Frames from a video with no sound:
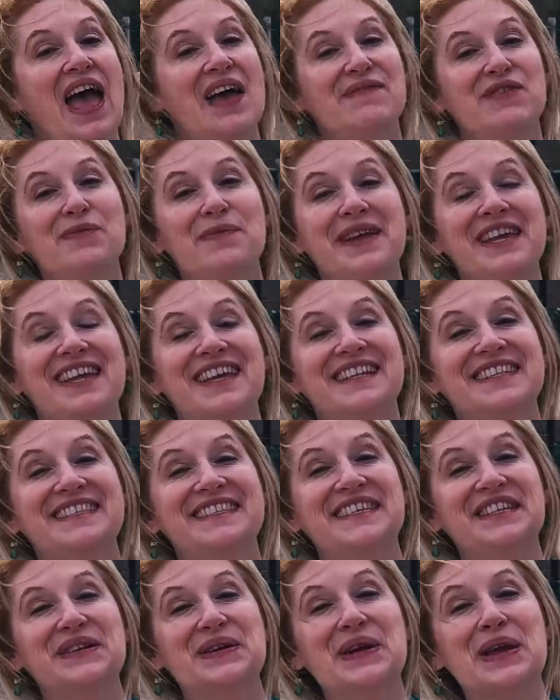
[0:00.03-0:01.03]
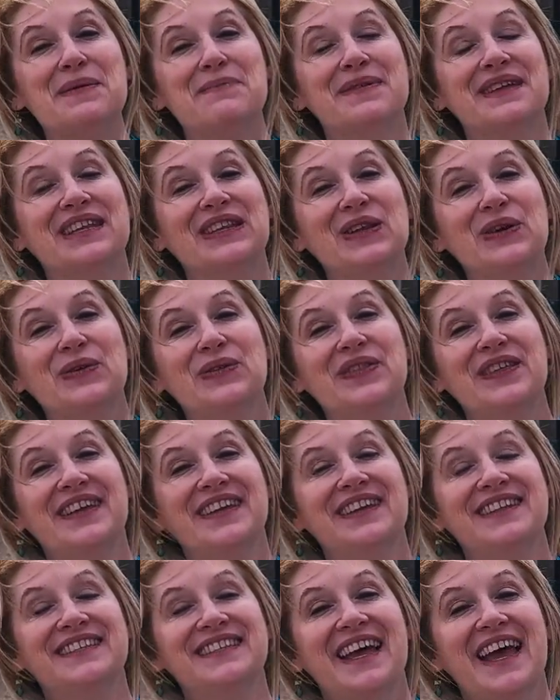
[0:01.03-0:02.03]
Have you been considering
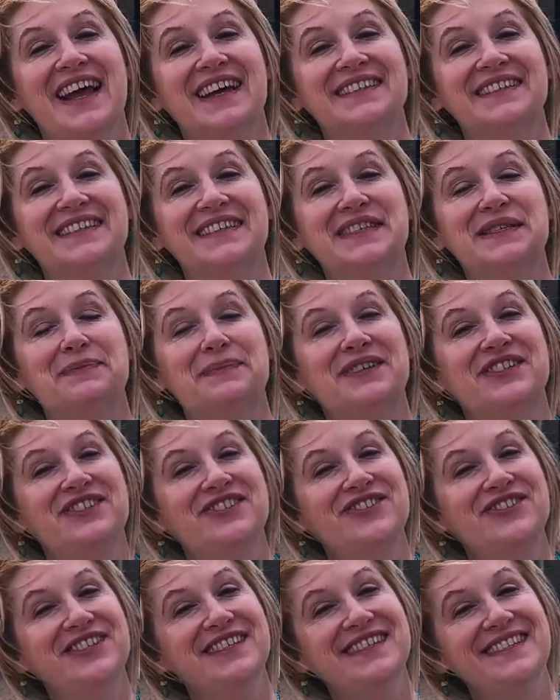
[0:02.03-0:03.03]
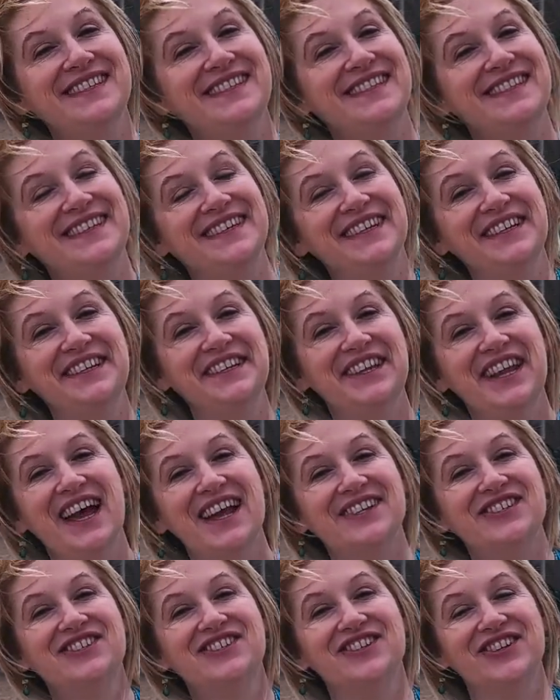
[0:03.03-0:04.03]
Midlothian, Texas, but you're just still
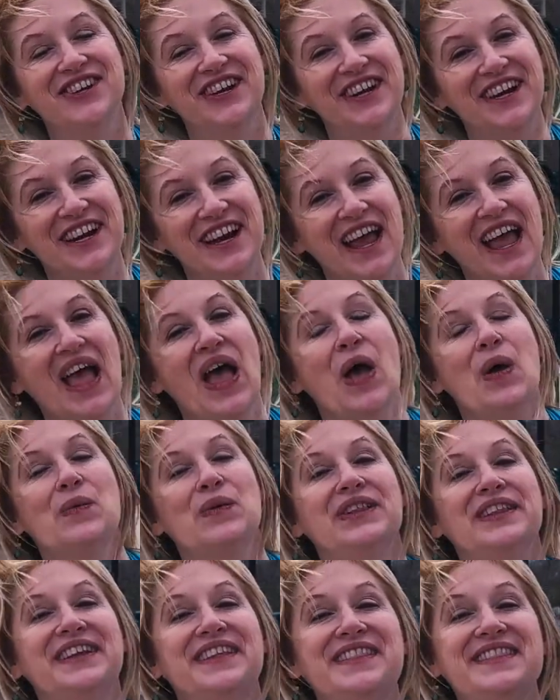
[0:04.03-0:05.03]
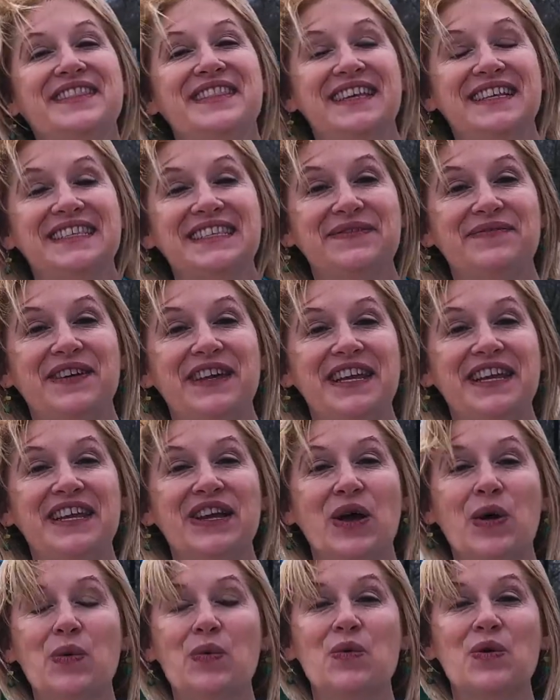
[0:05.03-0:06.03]
not sure? Well, in this
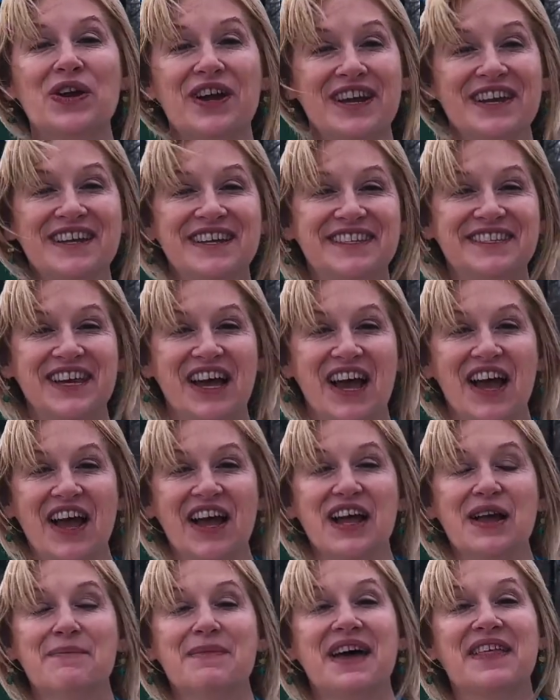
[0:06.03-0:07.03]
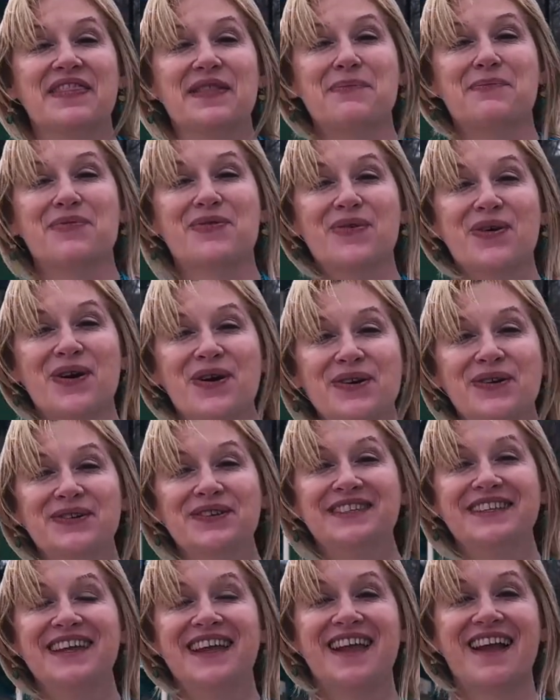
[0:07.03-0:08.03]
video, we're going to talk about the
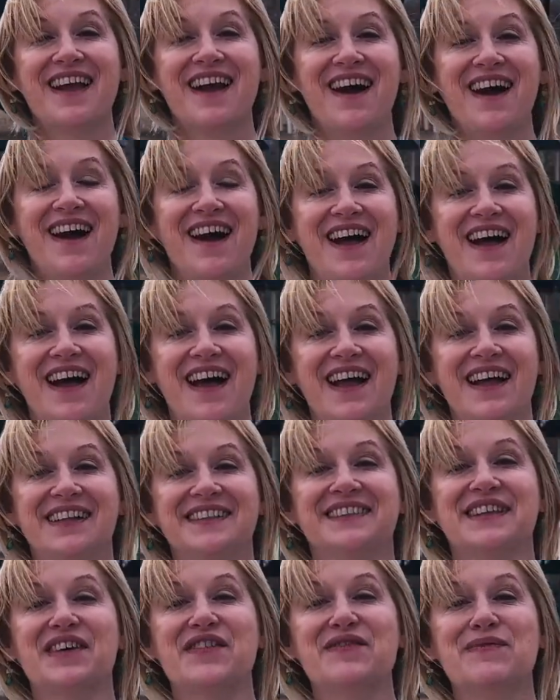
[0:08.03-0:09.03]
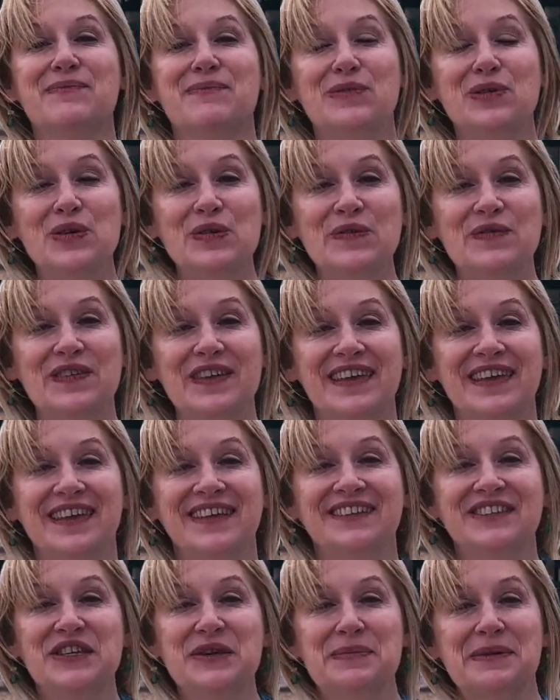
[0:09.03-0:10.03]
pros and cons of
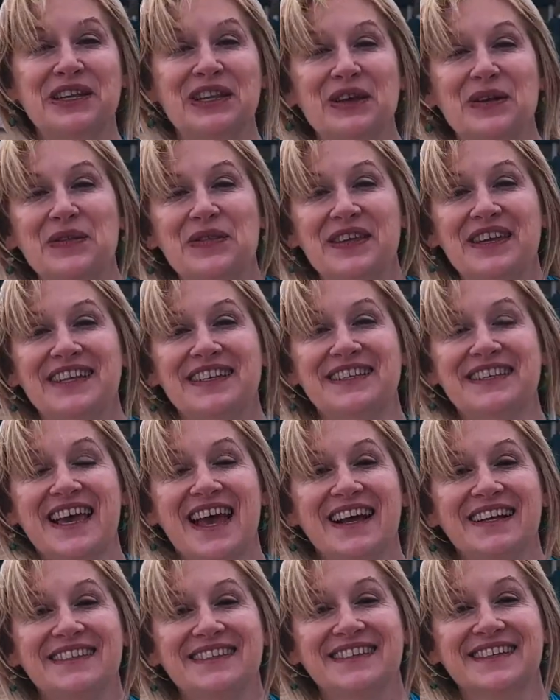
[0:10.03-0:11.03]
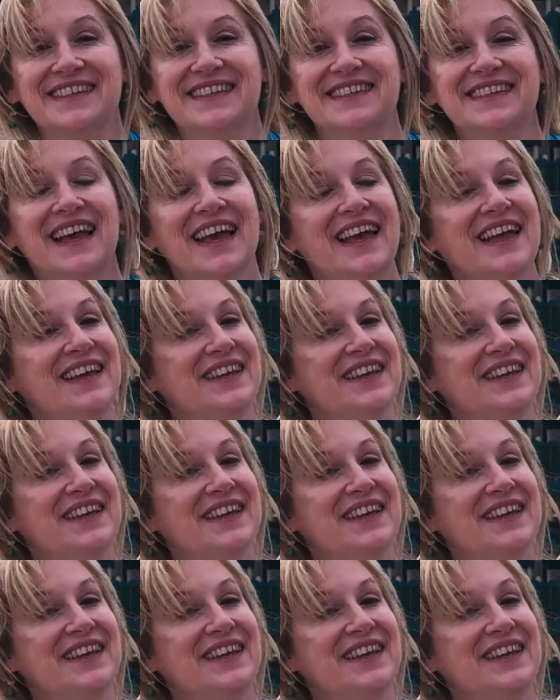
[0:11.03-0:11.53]
moving to Midlothian, Texas.